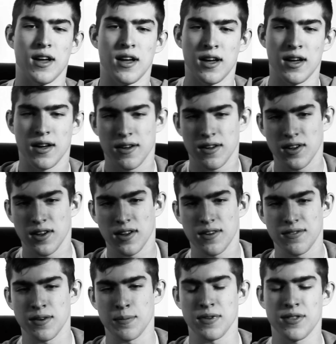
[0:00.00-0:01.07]

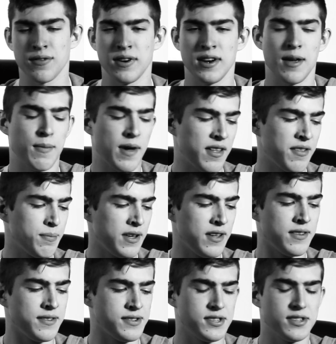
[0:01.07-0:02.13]
from a 3-day meth
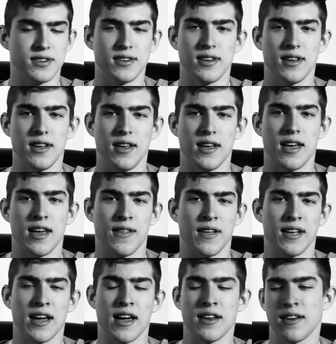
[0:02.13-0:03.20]
binge, and,
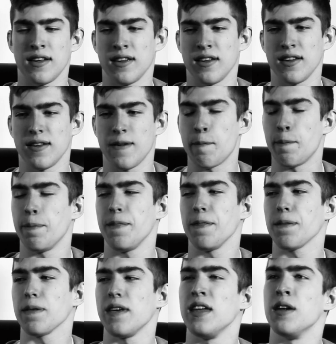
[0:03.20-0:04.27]
I had an
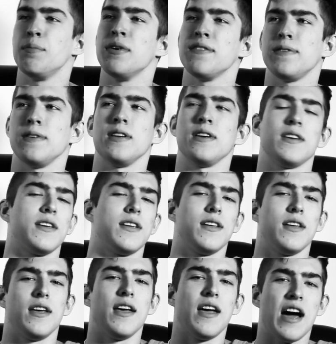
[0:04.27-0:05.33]
epiphany.
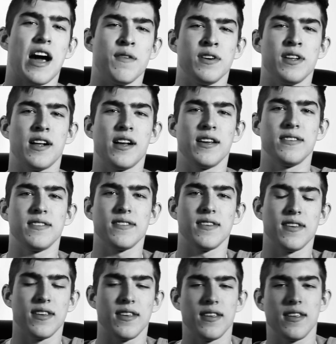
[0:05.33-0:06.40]
I realized,
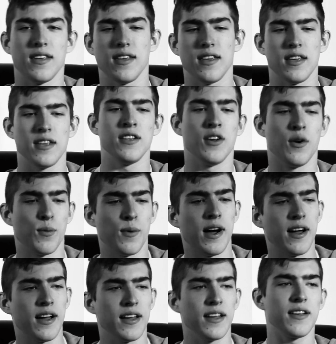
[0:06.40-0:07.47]

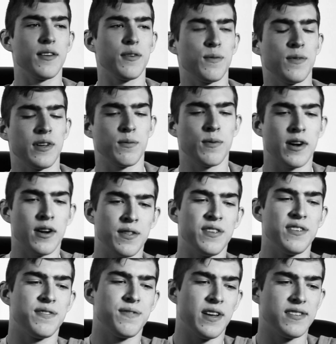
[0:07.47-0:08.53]
why are all
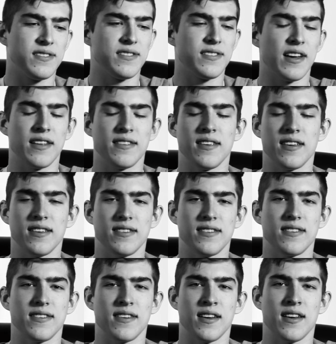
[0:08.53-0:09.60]
these fancy
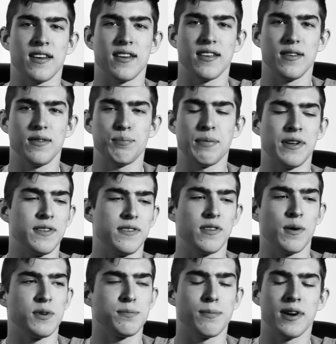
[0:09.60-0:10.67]
scientists spending
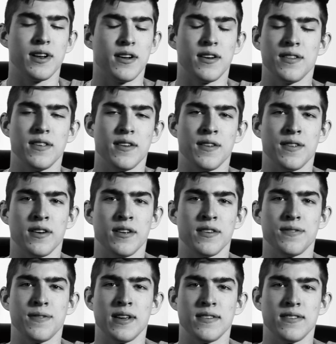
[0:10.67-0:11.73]
so much money on all
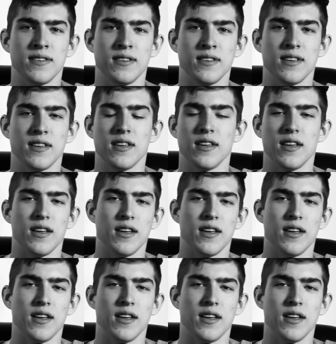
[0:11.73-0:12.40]
this fancy